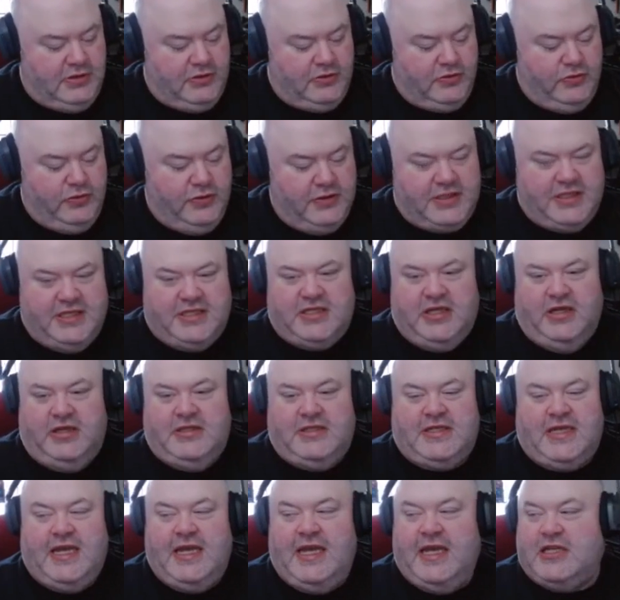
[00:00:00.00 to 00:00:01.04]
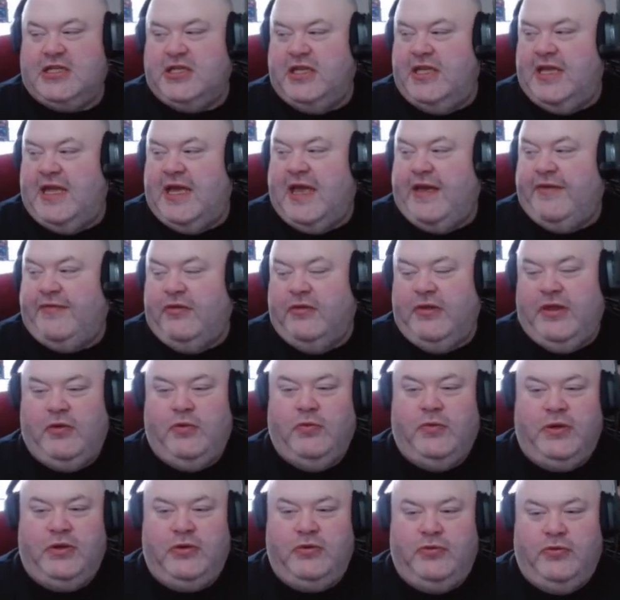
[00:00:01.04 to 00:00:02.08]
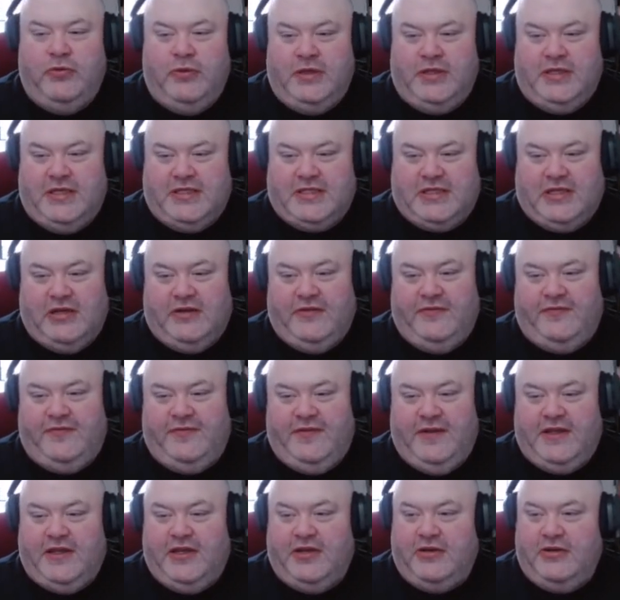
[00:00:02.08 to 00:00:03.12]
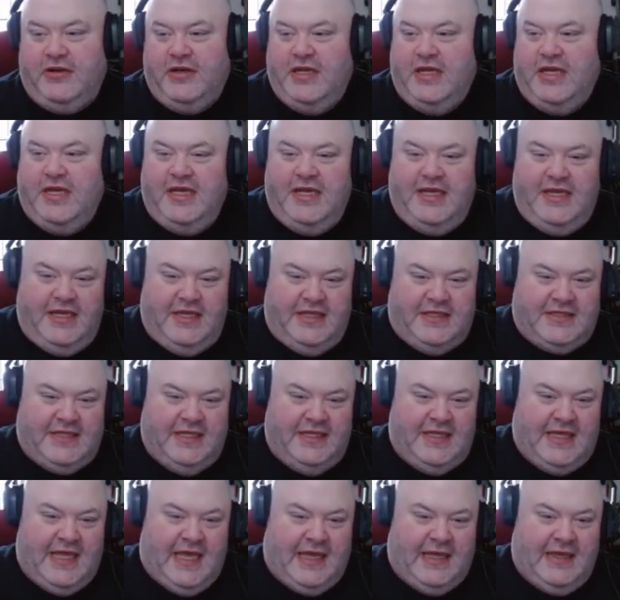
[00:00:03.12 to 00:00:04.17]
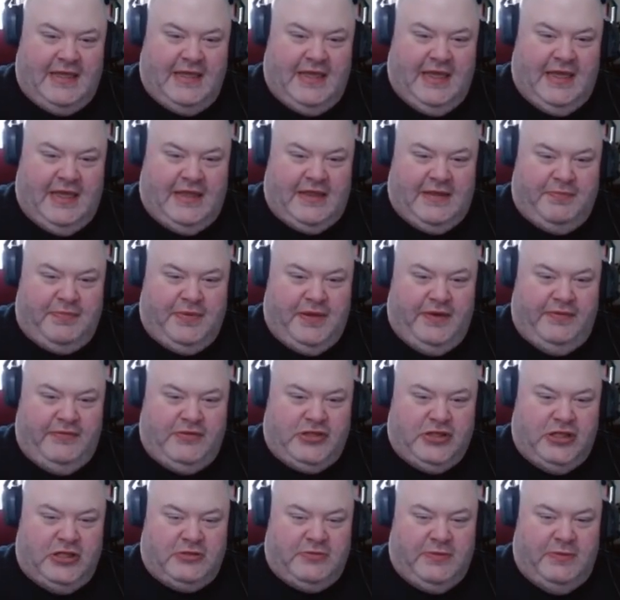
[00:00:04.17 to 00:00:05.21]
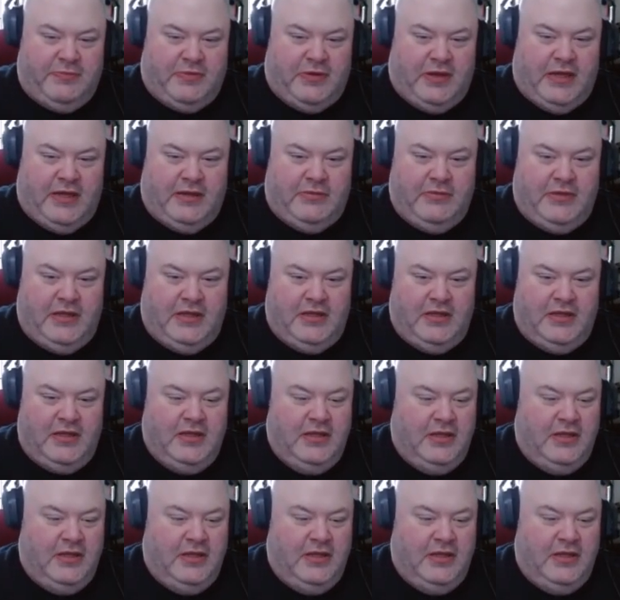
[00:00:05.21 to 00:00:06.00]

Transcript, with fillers: Quintessons. I actually have only one Quintesson figure. It's in that uh, the Pit of Judgment behind me.